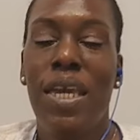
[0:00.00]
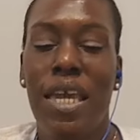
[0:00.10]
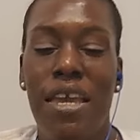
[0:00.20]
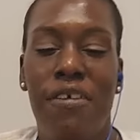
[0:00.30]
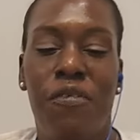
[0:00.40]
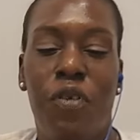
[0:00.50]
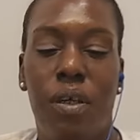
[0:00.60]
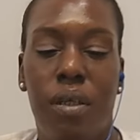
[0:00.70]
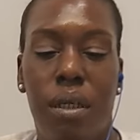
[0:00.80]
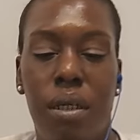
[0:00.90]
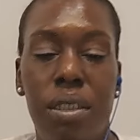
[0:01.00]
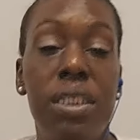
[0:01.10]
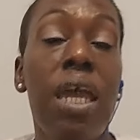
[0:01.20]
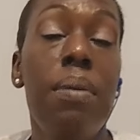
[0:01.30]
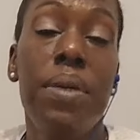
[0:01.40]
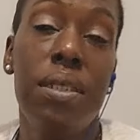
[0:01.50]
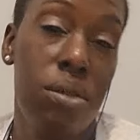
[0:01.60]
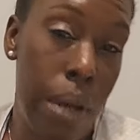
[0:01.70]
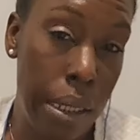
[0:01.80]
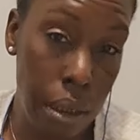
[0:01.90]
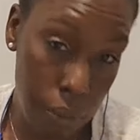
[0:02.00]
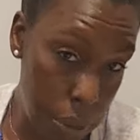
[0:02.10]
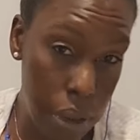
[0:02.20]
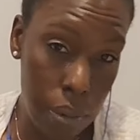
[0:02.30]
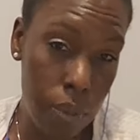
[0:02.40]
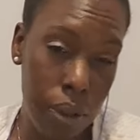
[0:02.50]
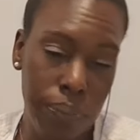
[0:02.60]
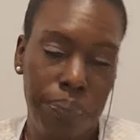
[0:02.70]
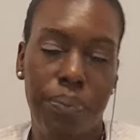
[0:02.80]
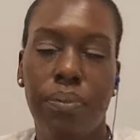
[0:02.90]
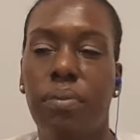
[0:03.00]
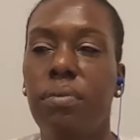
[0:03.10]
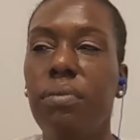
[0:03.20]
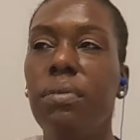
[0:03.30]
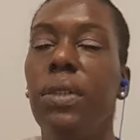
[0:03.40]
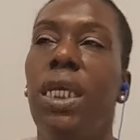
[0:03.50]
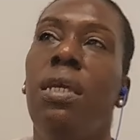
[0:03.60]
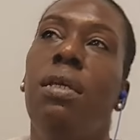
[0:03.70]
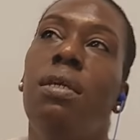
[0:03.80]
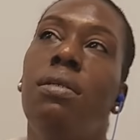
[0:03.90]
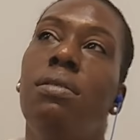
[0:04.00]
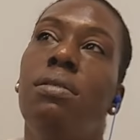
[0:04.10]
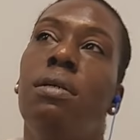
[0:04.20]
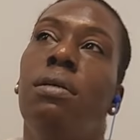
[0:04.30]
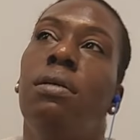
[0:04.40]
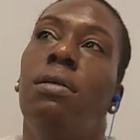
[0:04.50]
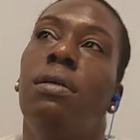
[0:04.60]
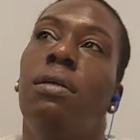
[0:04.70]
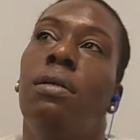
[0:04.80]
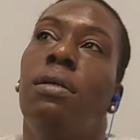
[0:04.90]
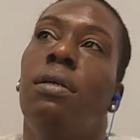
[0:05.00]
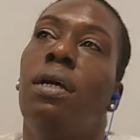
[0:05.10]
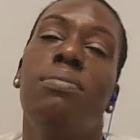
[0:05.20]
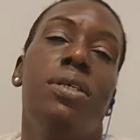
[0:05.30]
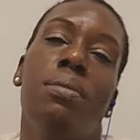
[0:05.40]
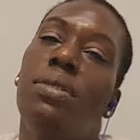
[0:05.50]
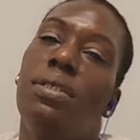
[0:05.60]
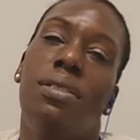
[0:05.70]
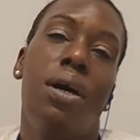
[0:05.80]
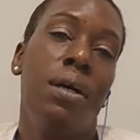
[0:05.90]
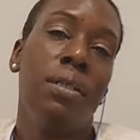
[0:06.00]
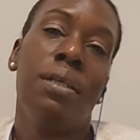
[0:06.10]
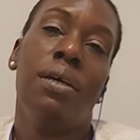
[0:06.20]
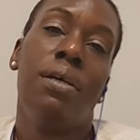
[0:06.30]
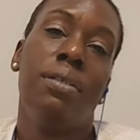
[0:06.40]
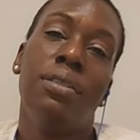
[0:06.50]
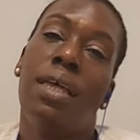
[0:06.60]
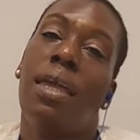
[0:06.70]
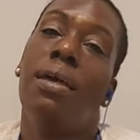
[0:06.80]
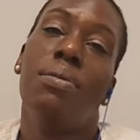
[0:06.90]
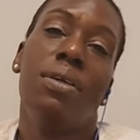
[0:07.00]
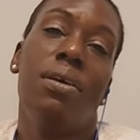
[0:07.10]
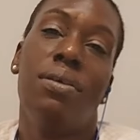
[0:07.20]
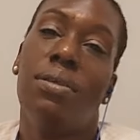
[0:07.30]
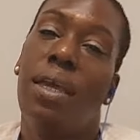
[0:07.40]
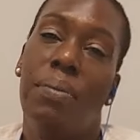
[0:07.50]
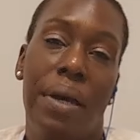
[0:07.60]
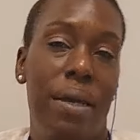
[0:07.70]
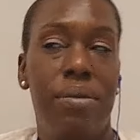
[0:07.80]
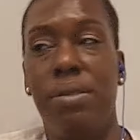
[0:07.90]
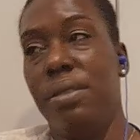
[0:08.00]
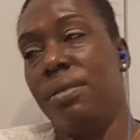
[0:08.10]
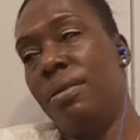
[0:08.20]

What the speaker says: if, say I'm interacting with someone and I'm just talking to y'all, it's like y'all at my house.